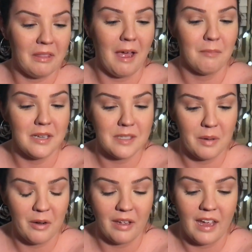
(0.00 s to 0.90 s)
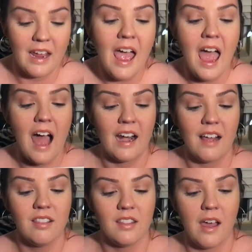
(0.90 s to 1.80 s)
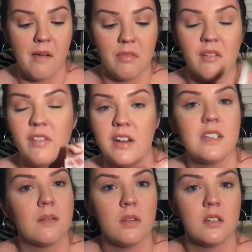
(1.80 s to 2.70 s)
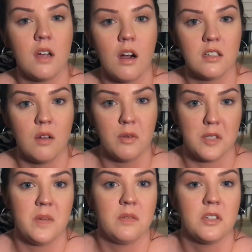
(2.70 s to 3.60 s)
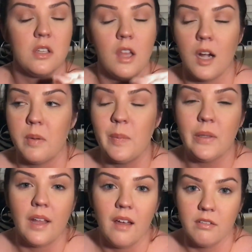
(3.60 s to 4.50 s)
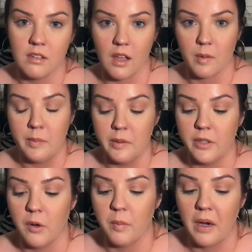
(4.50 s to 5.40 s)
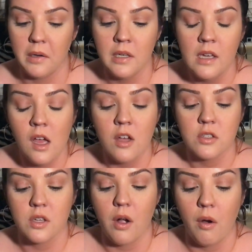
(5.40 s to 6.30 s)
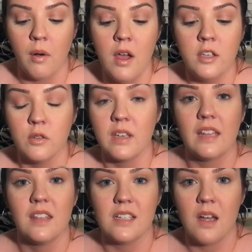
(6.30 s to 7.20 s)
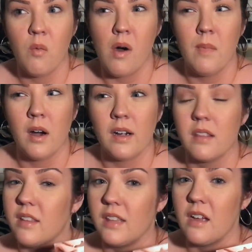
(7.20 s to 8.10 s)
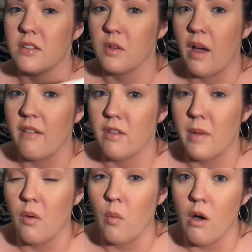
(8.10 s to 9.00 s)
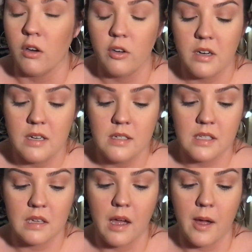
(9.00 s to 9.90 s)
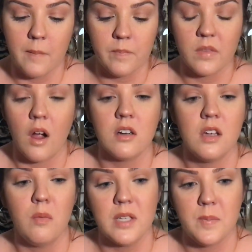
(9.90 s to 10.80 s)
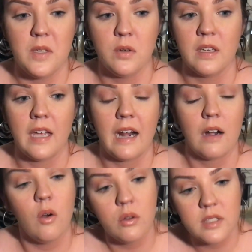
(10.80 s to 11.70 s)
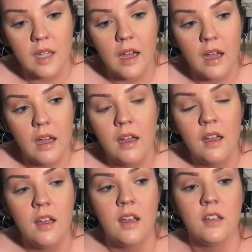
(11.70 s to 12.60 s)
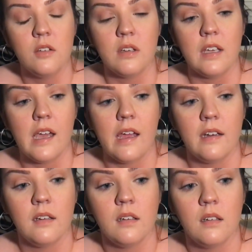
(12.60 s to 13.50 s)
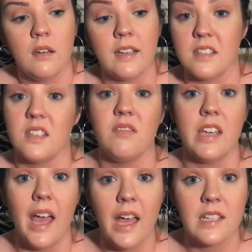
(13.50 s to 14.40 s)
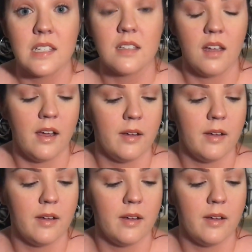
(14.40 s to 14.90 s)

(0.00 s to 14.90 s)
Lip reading: what that means, but okay. And they're very similar to Ardell Wispies, which a lot of people love and a lot of people know about. So you can get these at Walmart. I think they also have them at Walgreens. Ardell Wispy you can get at Ulta. You can get at CVS.